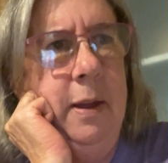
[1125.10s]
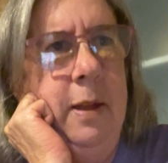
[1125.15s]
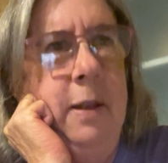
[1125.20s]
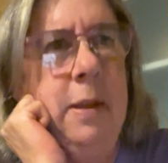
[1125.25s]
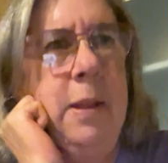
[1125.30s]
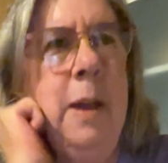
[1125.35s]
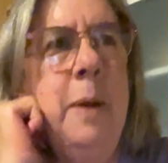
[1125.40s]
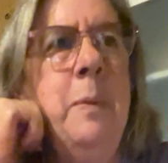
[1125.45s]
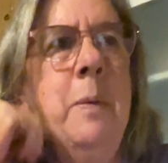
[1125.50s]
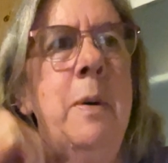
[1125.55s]

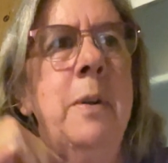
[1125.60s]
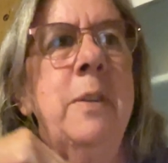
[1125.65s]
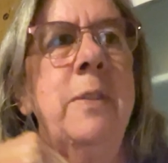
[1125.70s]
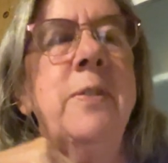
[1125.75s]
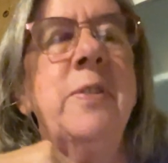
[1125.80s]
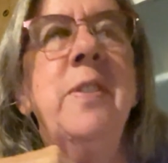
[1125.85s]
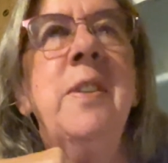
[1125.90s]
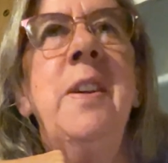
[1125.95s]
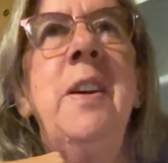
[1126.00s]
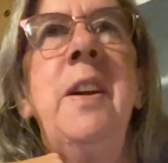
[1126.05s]
they want to
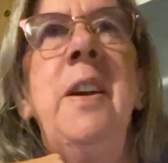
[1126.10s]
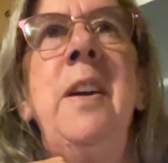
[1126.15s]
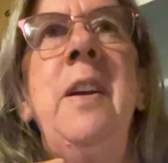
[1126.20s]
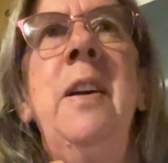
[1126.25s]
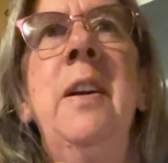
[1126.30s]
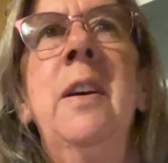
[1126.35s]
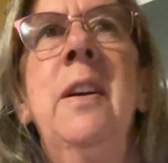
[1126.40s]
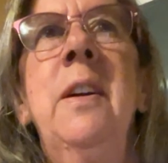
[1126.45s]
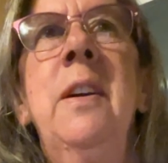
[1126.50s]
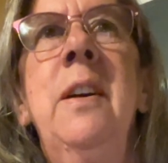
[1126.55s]
see,
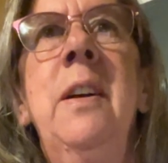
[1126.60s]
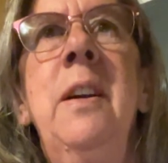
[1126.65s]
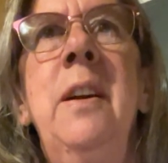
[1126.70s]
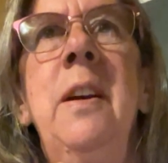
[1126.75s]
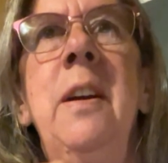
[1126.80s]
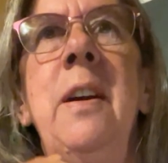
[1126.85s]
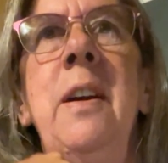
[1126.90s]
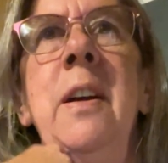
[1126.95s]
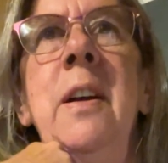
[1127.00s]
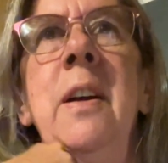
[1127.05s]

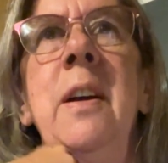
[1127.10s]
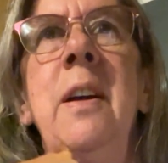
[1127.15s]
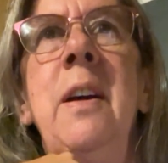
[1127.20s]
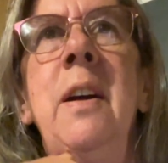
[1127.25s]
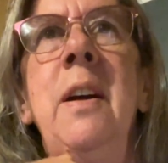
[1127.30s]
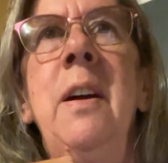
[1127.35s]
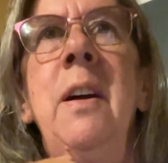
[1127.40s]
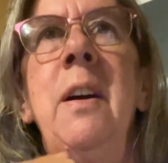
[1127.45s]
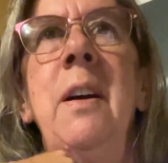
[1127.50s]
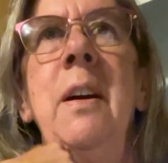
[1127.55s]

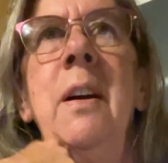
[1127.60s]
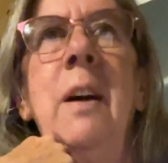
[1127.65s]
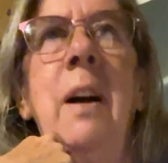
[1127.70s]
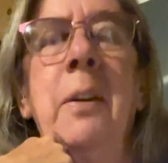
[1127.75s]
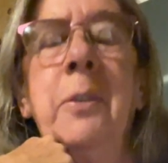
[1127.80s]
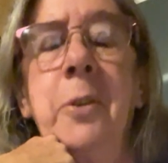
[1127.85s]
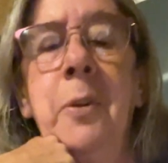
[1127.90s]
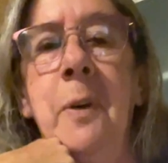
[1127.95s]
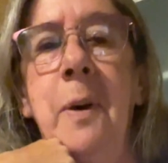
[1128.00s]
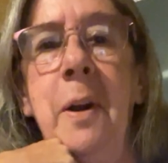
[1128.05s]
I'll
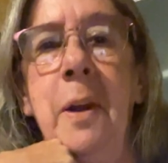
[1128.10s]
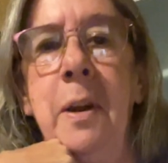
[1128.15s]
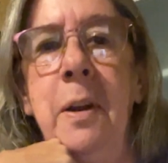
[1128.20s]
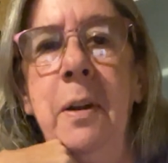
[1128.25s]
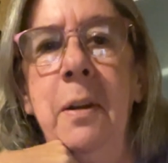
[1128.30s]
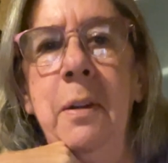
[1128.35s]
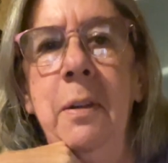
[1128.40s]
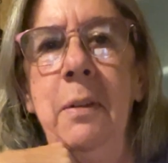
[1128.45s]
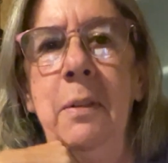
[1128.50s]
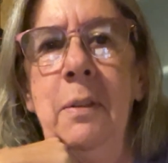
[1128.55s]
try
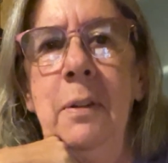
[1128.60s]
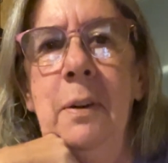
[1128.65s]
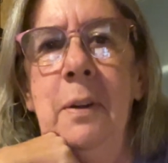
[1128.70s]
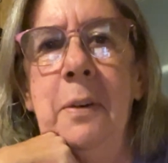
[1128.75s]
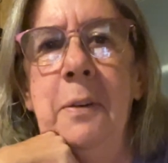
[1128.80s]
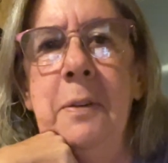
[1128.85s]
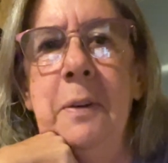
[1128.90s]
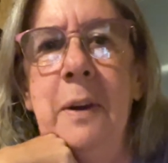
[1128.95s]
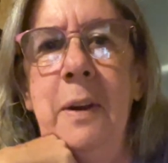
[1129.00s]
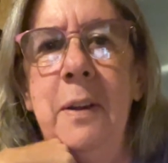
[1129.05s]

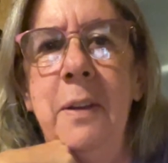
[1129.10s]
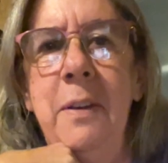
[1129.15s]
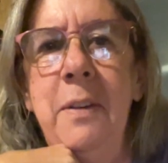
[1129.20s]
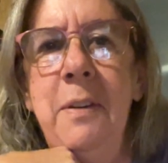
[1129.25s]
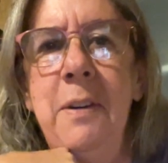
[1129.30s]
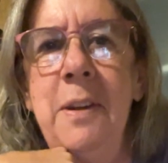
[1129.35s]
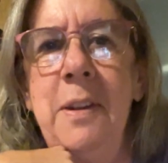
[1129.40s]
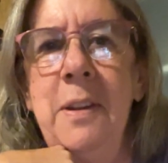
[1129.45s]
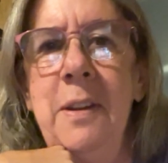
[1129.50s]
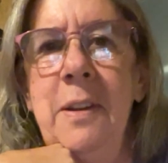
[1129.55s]
to do
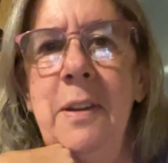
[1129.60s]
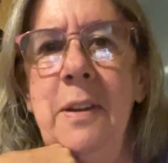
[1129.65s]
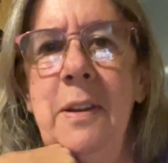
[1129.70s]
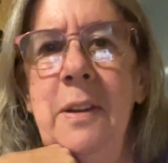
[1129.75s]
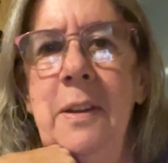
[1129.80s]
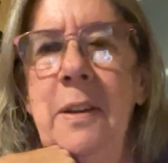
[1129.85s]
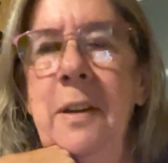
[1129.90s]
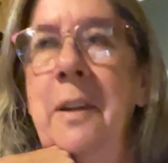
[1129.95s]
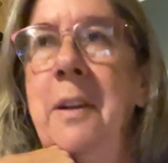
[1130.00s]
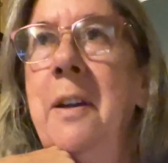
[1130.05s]
it.
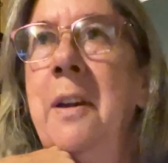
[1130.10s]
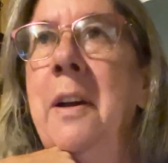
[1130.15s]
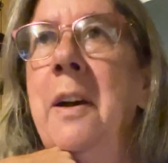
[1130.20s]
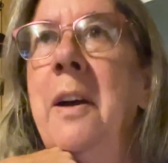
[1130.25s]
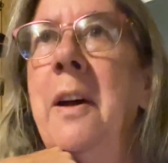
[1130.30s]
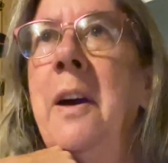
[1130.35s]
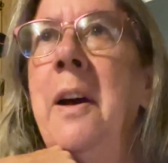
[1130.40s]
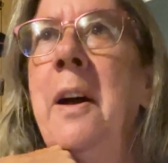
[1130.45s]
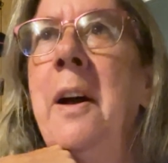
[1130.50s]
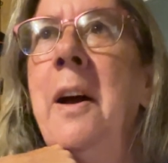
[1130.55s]

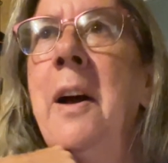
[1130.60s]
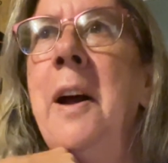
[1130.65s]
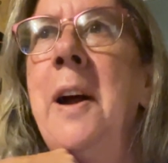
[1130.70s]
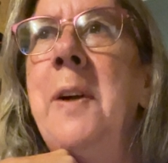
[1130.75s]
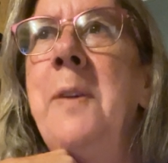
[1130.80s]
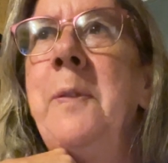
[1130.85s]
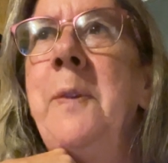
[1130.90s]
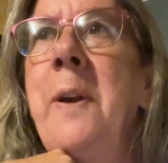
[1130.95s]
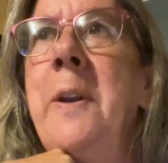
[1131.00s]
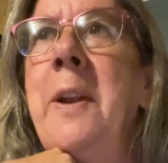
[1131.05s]

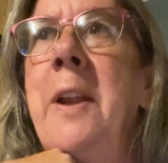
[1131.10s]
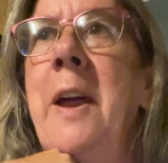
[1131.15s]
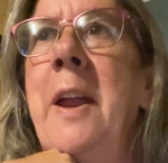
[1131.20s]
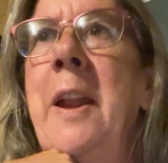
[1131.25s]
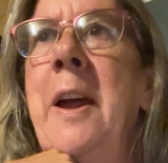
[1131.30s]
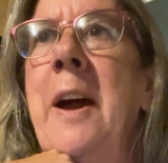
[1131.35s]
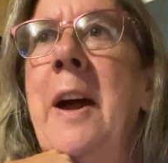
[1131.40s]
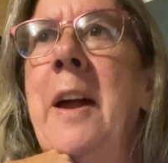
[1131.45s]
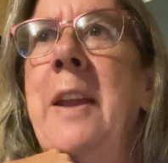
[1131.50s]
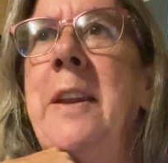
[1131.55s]
I'm running out of
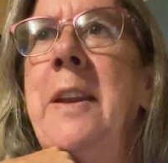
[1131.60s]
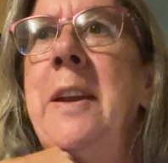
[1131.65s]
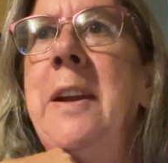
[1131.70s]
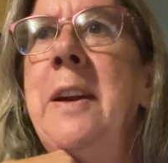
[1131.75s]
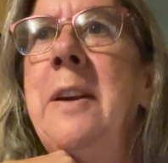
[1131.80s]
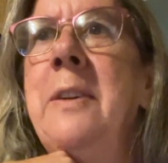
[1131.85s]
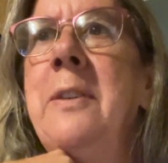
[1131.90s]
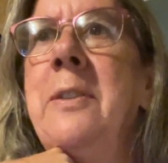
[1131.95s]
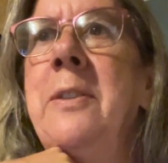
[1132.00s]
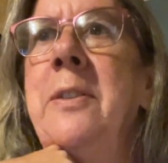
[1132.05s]

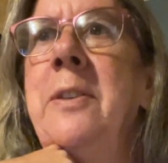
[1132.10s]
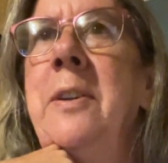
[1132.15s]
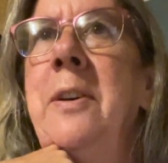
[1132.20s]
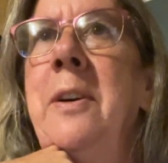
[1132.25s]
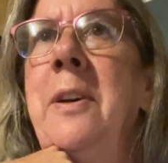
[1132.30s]
ideas.